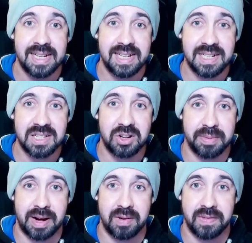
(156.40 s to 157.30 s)
In
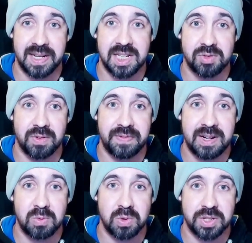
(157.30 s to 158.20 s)
time, however, it is
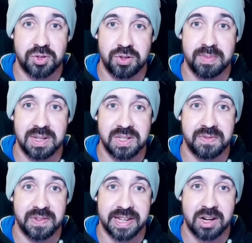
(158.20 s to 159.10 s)
revealed what the true motive
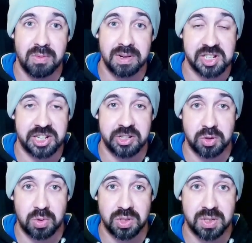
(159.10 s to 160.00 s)
for their combat challenge
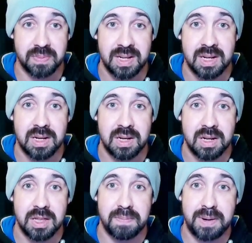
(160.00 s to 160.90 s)
was.
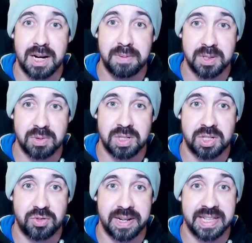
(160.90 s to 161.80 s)
The purpose was
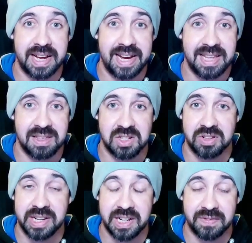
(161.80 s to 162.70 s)
to drain their aether so
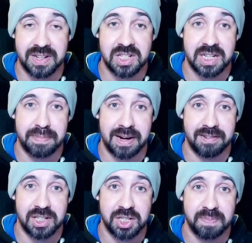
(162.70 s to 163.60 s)
they could eventually
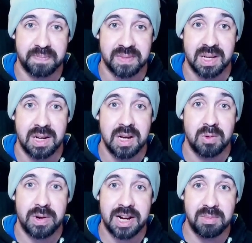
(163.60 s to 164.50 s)
perish.
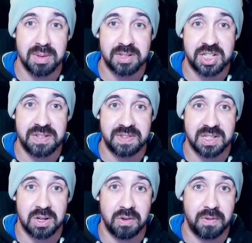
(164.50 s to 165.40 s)
We help them achieve this
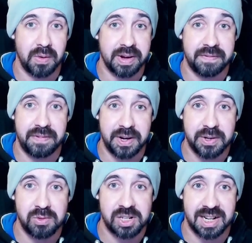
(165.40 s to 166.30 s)
goal following a
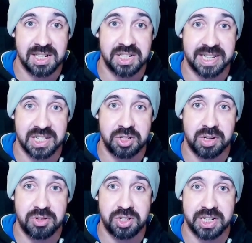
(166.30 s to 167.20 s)
final challenge against
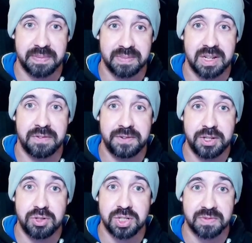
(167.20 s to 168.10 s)
Eulogia, a
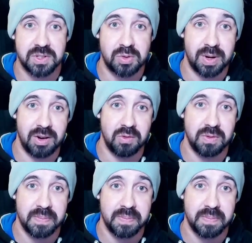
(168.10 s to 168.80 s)
fusion of the 12.